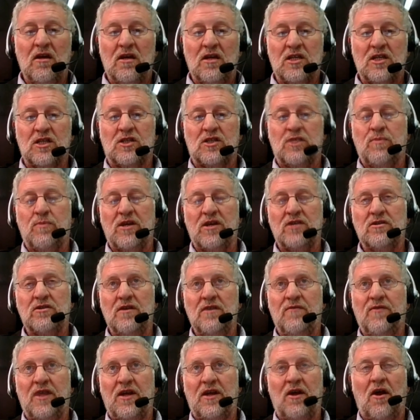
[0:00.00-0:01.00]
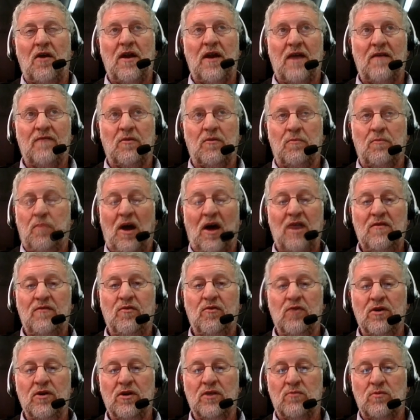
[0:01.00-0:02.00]
especially if they don't have to pay
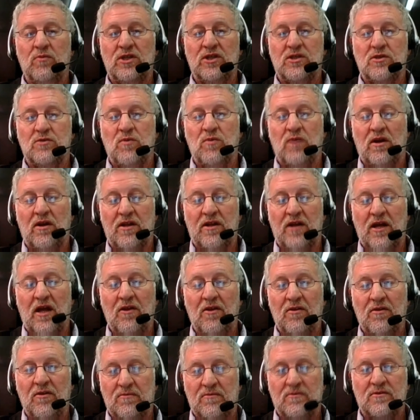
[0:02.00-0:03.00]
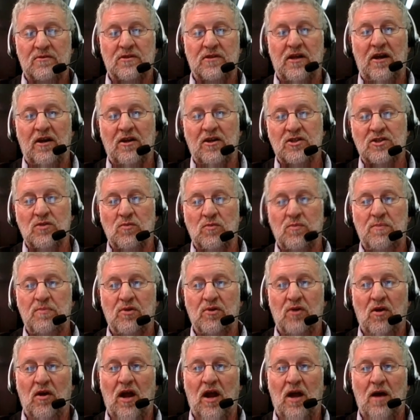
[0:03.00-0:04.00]
for it, which is one of the other tenets that we
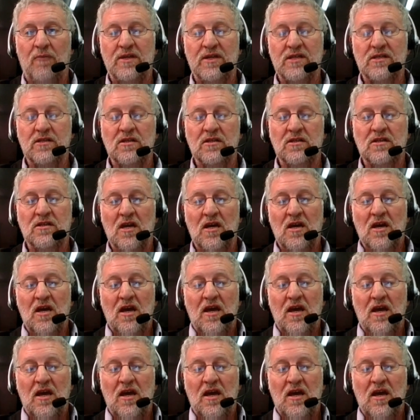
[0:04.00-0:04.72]
put on our business,